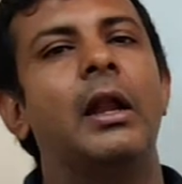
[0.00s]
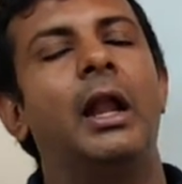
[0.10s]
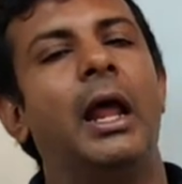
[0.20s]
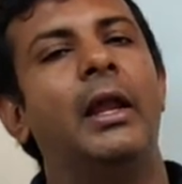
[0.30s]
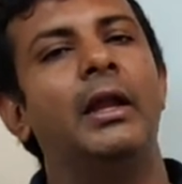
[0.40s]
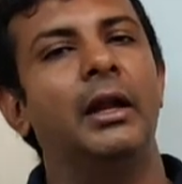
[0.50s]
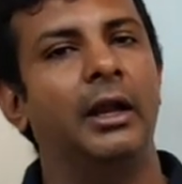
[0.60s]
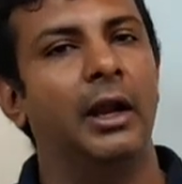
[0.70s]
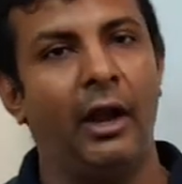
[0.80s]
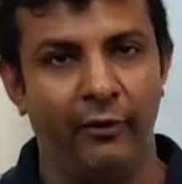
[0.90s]
line
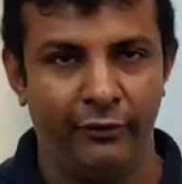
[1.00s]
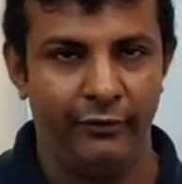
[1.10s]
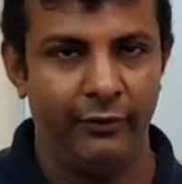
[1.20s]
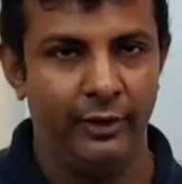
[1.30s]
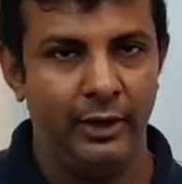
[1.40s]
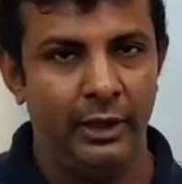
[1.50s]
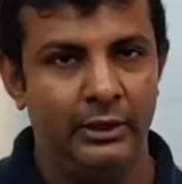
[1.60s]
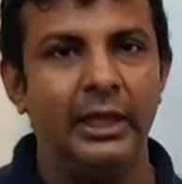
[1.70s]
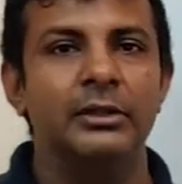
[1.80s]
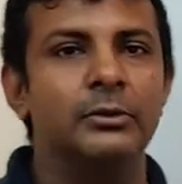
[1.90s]
graph.
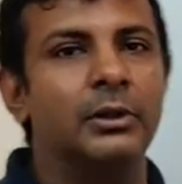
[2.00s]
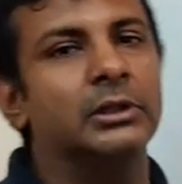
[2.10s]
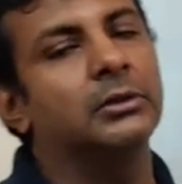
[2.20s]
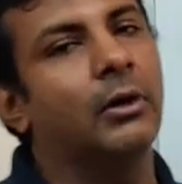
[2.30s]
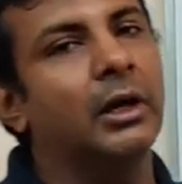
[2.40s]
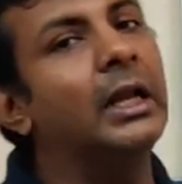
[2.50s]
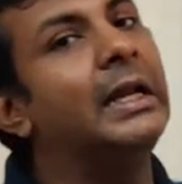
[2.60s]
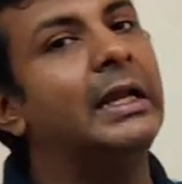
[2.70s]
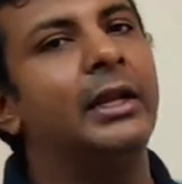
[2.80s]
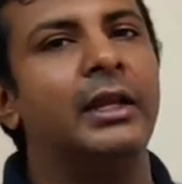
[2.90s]
That is what is called a
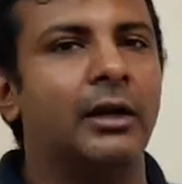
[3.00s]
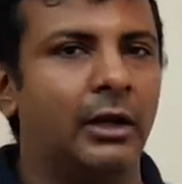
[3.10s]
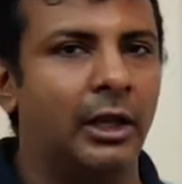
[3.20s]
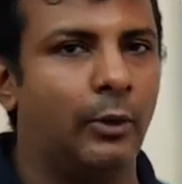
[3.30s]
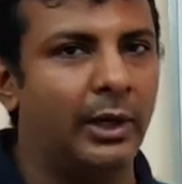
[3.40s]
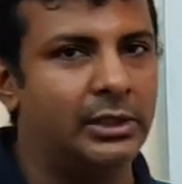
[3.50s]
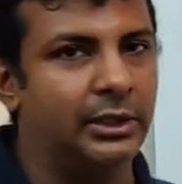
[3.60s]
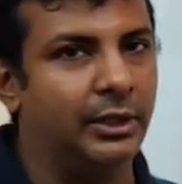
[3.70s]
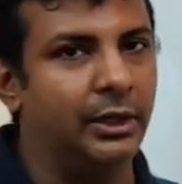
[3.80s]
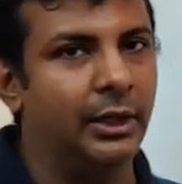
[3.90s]
linear
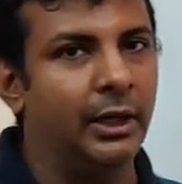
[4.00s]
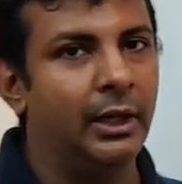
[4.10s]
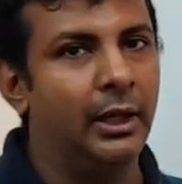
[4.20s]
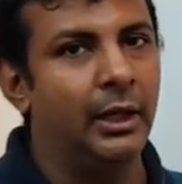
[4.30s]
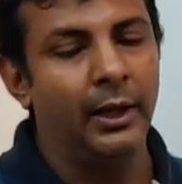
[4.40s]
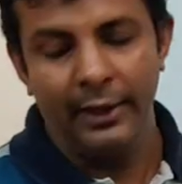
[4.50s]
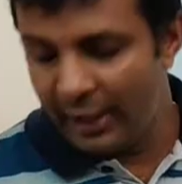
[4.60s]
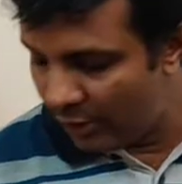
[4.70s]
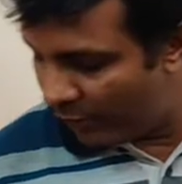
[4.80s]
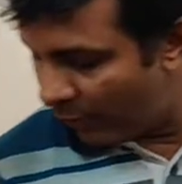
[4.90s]
equation.
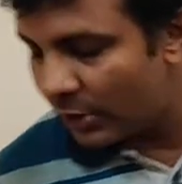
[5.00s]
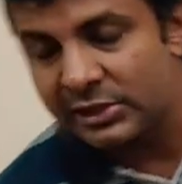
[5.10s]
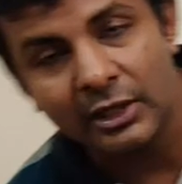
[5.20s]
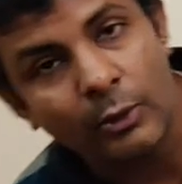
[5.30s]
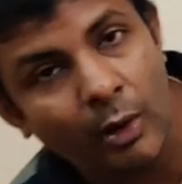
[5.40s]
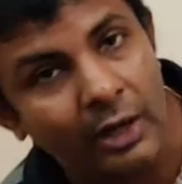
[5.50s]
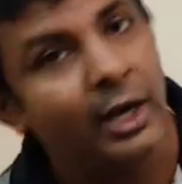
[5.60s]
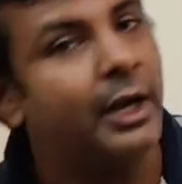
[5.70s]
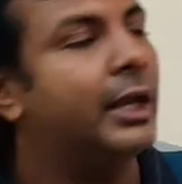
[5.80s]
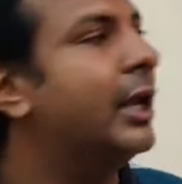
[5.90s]
Now, what is a
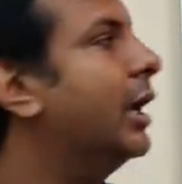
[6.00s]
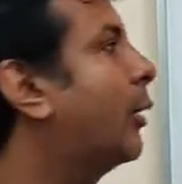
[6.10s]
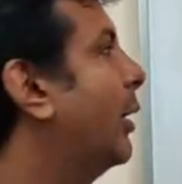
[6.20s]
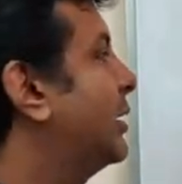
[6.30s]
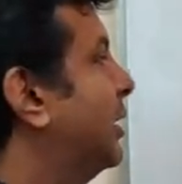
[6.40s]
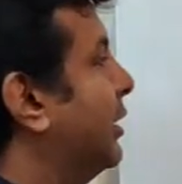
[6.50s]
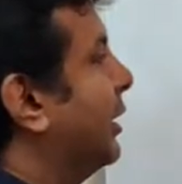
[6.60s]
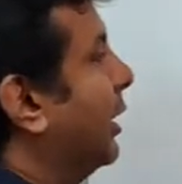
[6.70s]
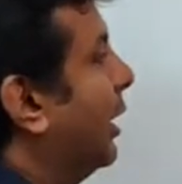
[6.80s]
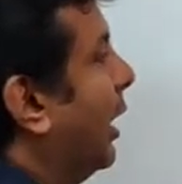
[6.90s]
quadratic
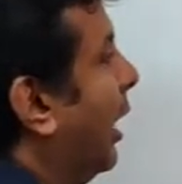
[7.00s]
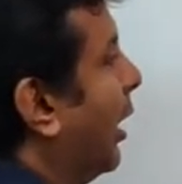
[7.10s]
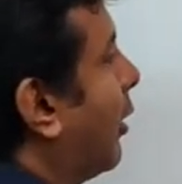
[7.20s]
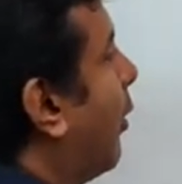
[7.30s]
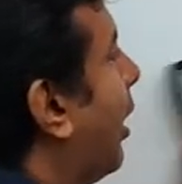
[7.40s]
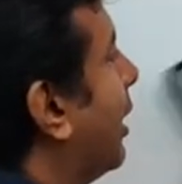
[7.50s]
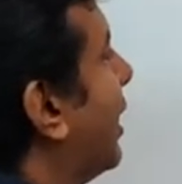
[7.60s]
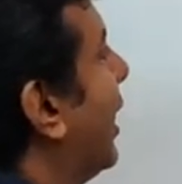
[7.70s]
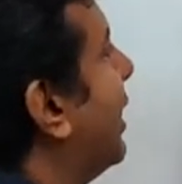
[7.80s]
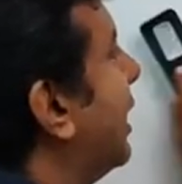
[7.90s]
equation? A
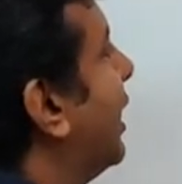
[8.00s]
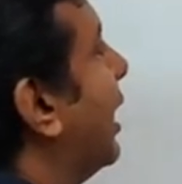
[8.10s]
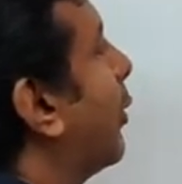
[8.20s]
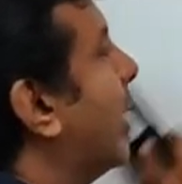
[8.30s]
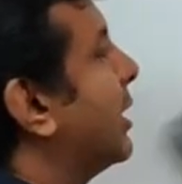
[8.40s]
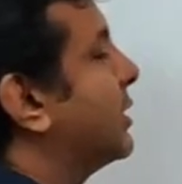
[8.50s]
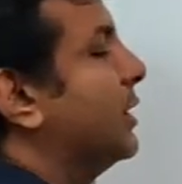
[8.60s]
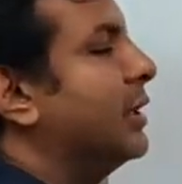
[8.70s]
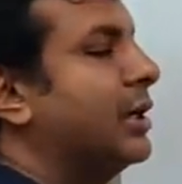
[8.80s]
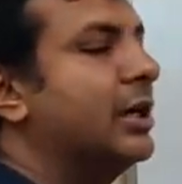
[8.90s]
quadratic
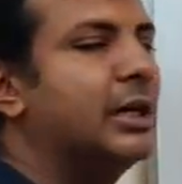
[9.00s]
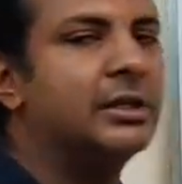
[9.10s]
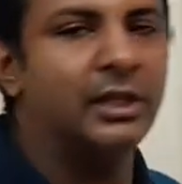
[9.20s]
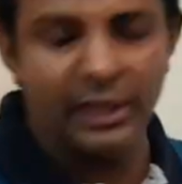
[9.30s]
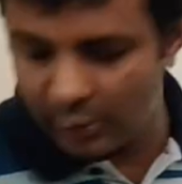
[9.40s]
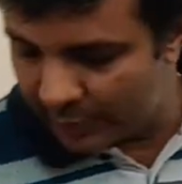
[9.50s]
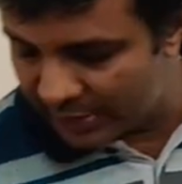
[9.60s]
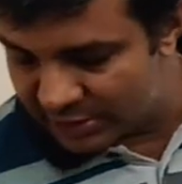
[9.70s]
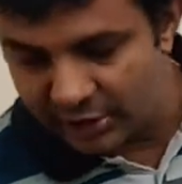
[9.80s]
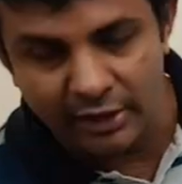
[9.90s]
equation is an
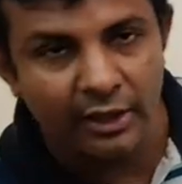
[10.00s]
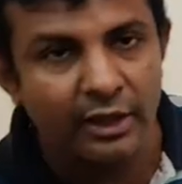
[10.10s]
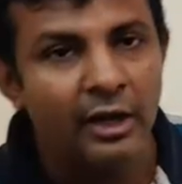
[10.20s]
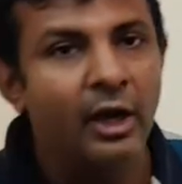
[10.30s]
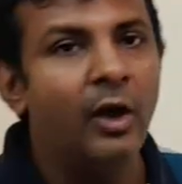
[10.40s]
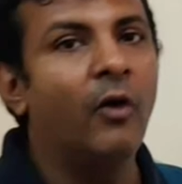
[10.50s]
equation